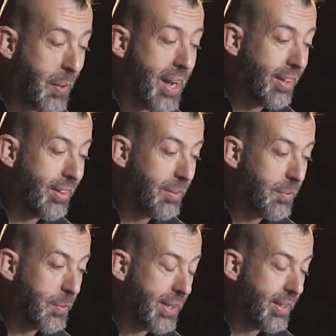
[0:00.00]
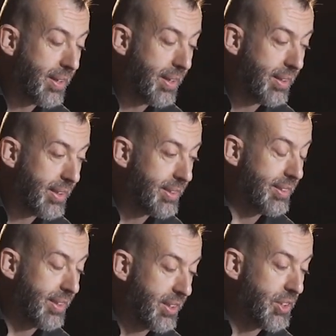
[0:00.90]
well with
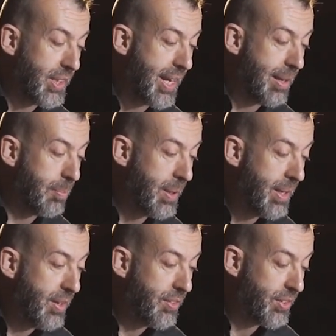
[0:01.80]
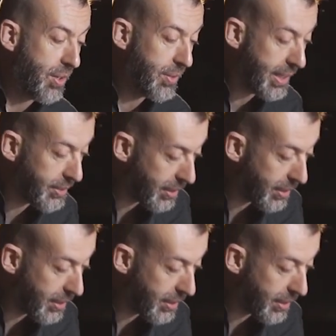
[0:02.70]
this acoustic amp. So there's